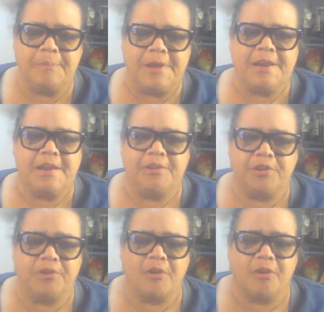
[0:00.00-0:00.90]
meaning
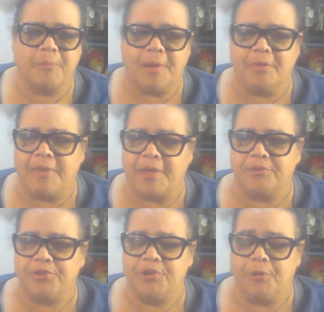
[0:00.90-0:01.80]
to talk about
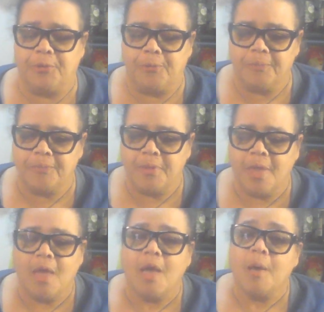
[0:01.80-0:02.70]
that show,
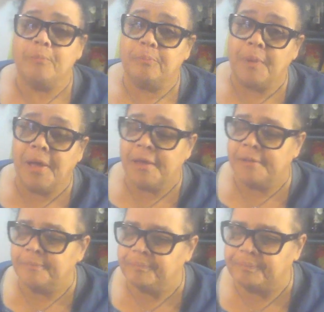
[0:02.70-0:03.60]
but